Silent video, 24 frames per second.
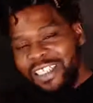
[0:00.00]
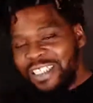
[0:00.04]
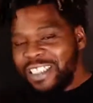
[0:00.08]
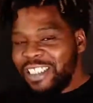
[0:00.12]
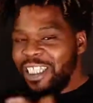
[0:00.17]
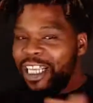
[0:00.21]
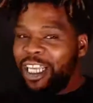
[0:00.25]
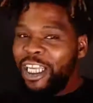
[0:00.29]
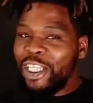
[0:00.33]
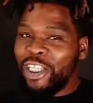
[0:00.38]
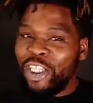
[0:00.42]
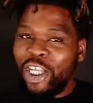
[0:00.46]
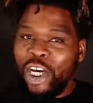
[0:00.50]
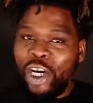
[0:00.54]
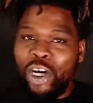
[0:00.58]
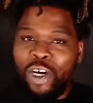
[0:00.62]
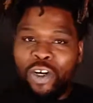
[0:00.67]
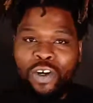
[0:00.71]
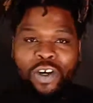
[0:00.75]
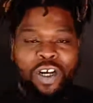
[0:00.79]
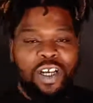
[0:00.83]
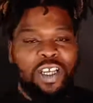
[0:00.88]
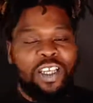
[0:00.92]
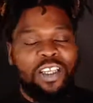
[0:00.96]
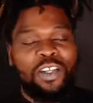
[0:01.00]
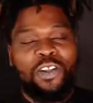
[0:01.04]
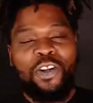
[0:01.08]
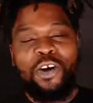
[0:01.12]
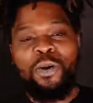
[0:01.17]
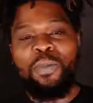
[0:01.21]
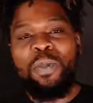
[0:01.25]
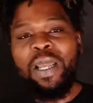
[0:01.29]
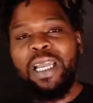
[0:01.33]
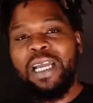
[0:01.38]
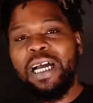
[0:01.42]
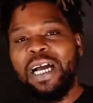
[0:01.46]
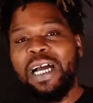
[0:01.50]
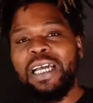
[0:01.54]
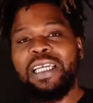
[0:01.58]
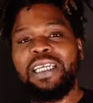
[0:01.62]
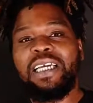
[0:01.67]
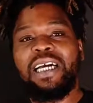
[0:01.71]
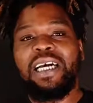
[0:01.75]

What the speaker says: Say hello, you know, make eye